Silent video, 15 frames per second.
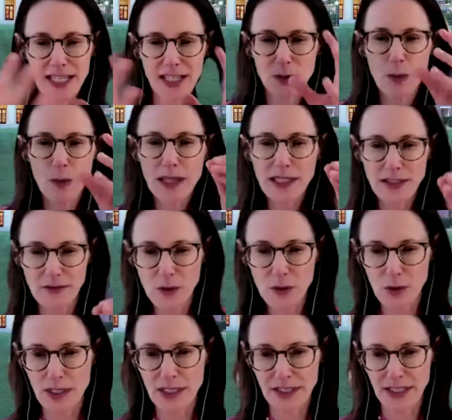as well as, of
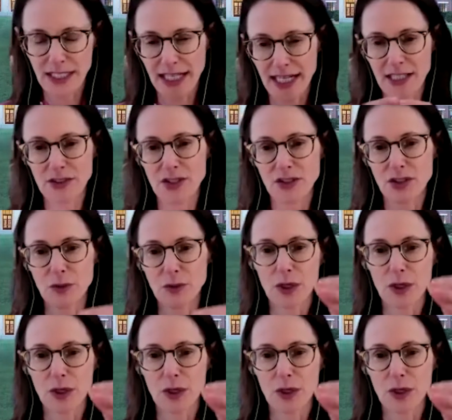course, the connection to